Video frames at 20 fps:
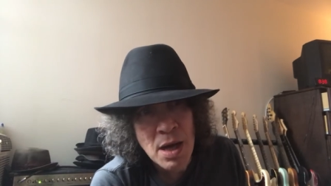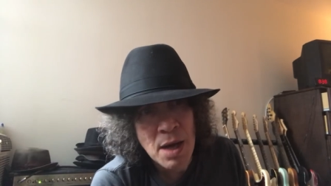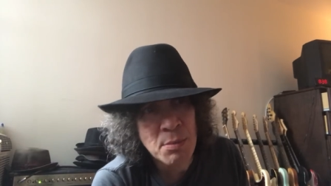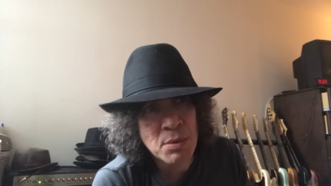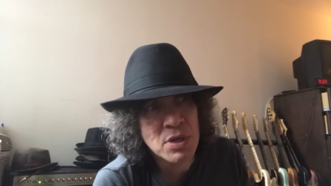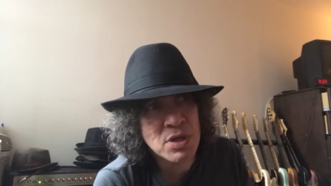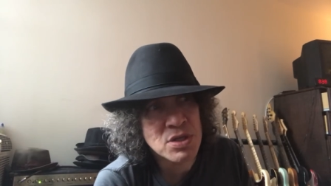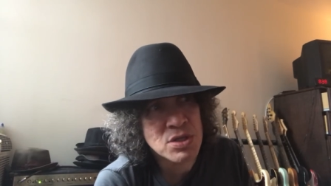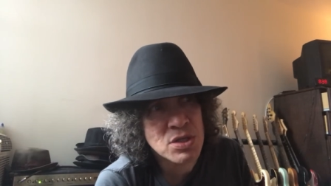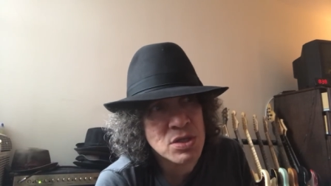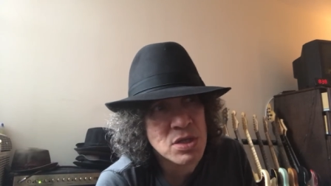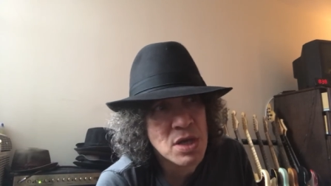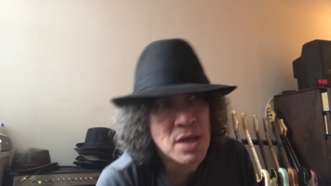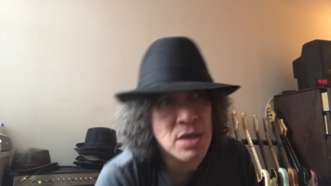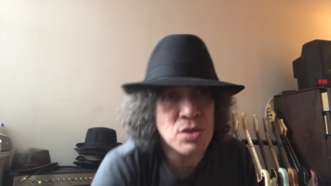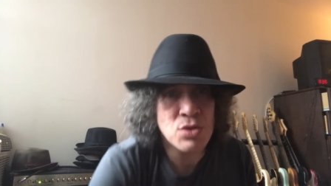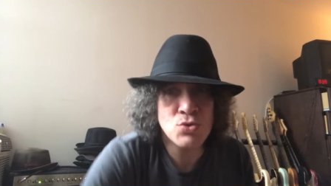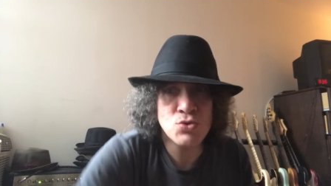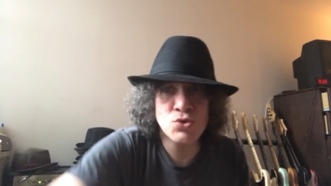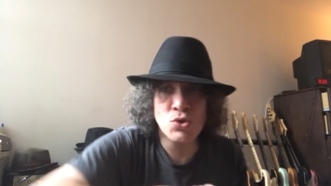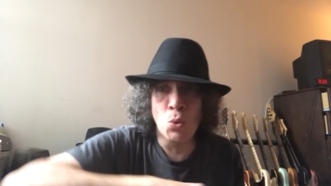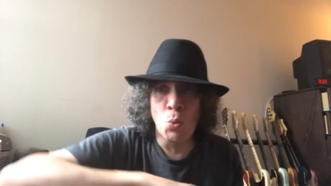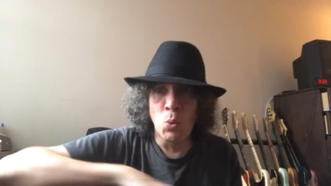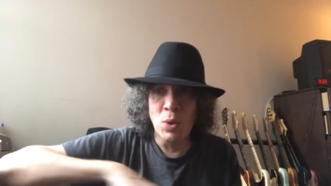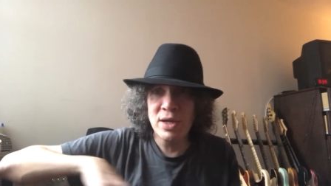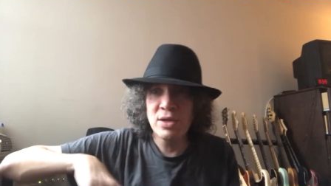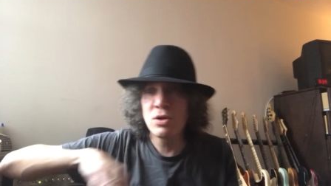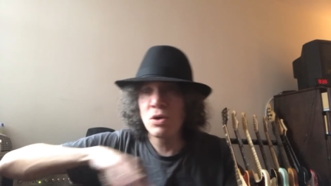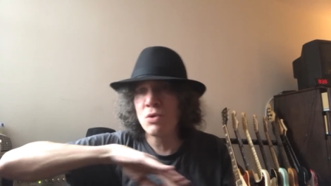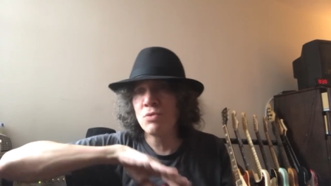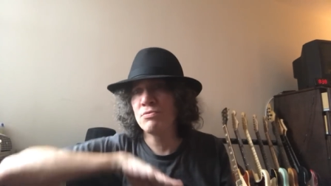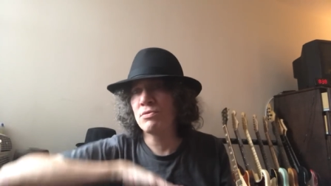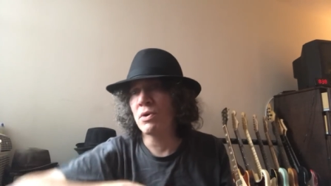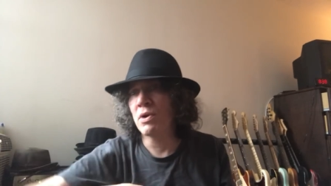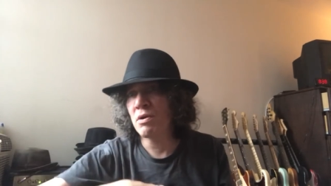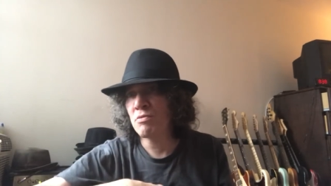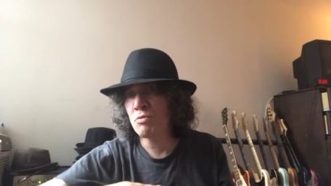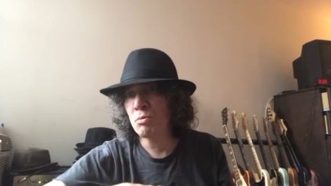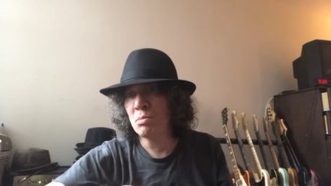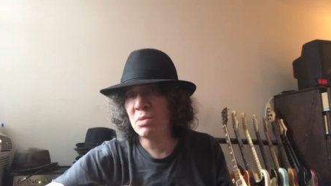I'm gonna say there's a window
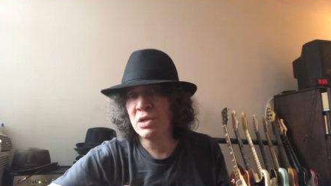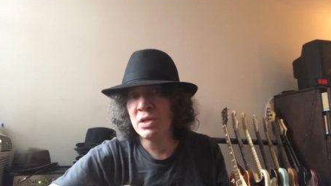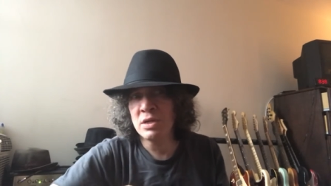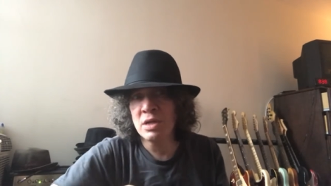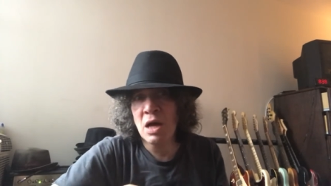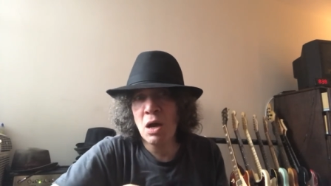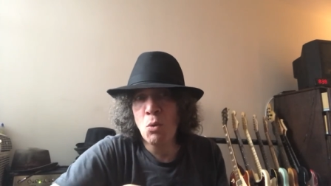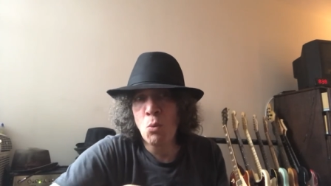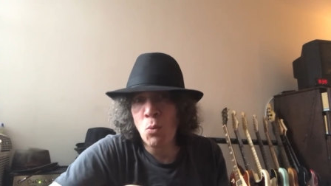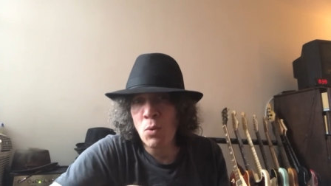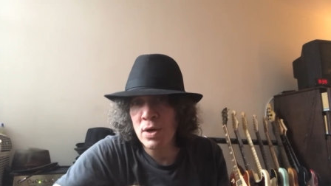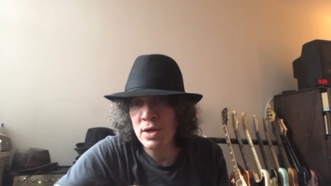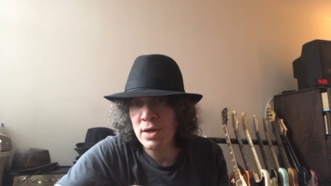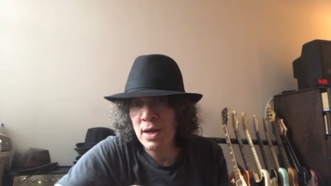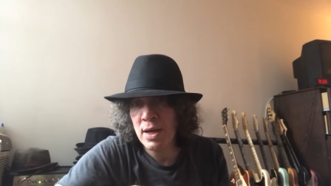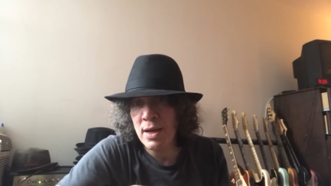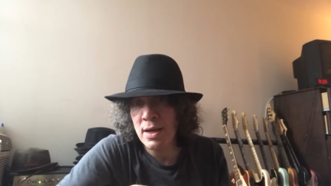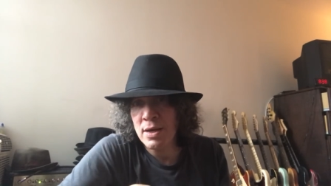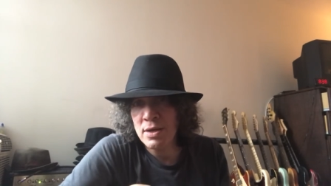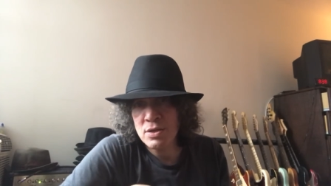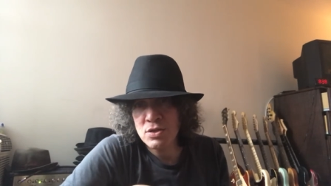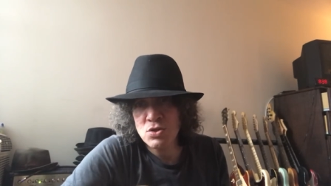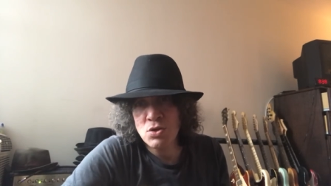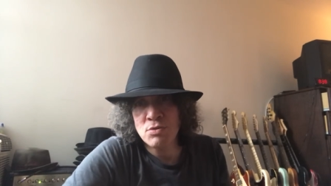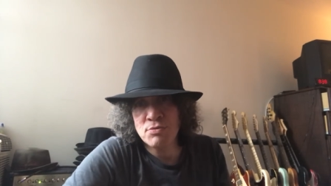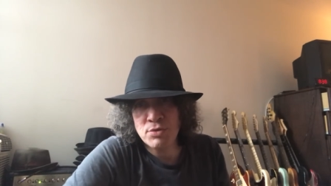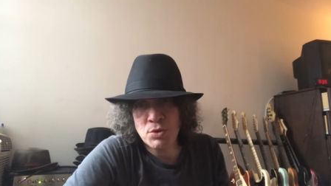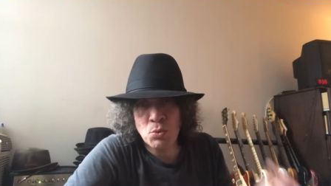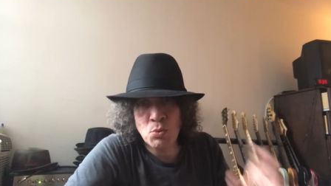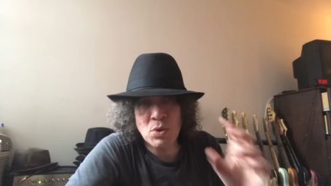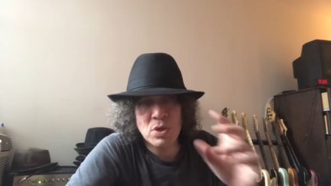for everybody, not one hat. So if you